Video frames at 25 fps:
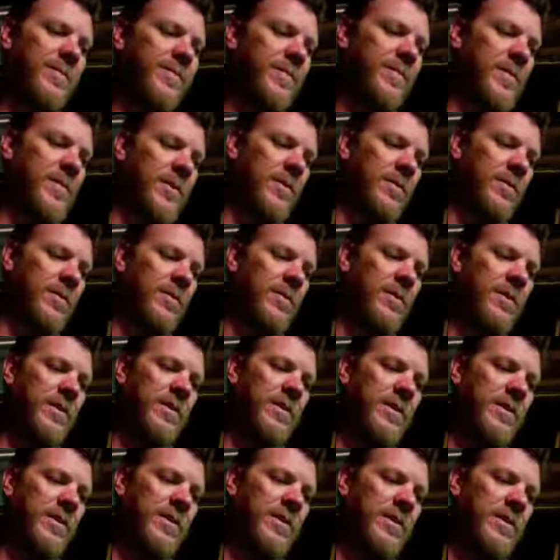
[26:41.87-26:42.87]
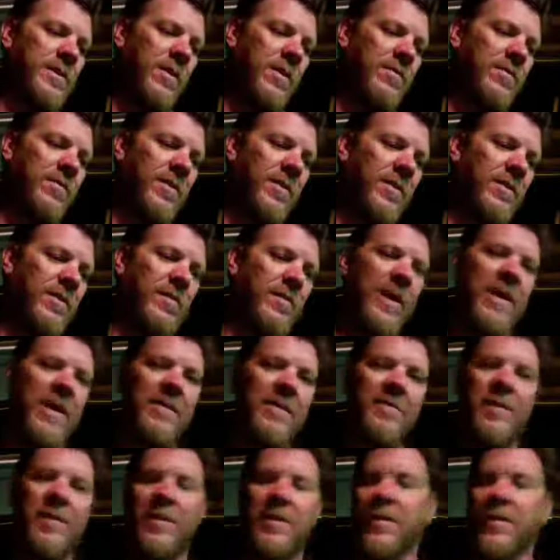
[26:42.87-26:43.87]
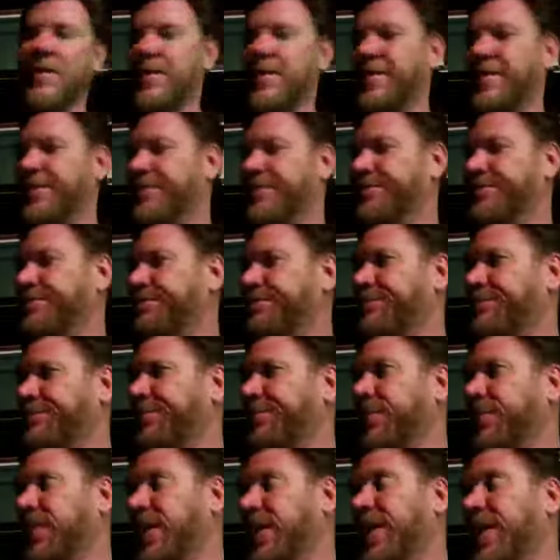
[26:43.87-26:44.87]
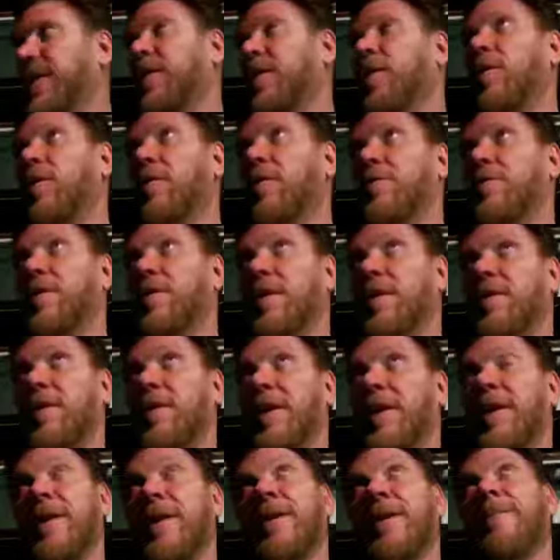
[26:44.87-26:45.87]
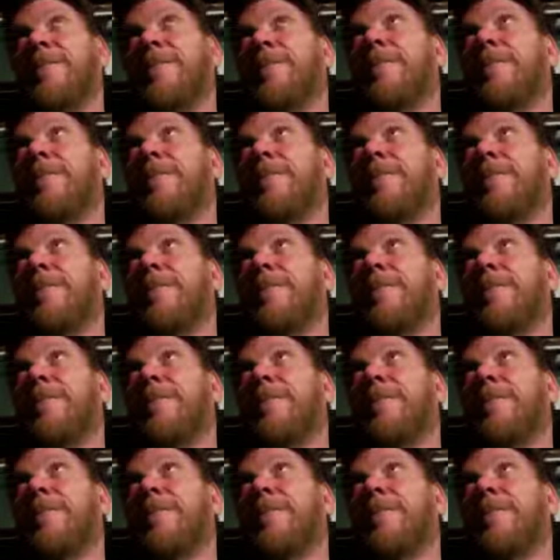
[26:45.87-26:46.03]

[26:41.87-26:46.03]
So it's just all very Machiavellian and all very,